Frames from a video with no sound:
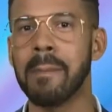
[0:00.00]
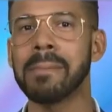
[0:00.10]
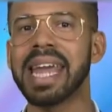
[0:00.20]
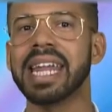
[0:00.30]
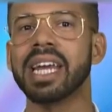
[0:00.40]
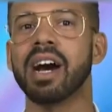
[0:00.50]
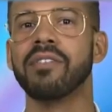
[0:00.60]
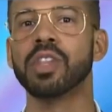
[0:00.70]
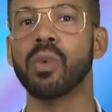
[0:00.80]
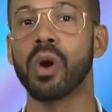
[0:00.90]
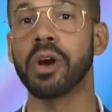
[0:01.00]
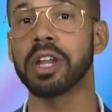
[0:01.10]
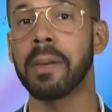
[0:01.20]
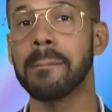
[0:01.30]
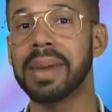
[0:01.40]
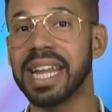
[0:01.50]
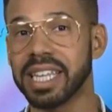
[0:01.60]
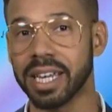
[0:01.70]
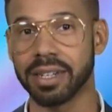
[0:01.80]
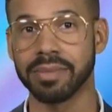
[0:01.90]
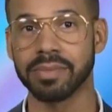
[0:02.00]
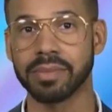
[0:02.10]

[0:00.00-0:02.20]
a meaning of the word pinion?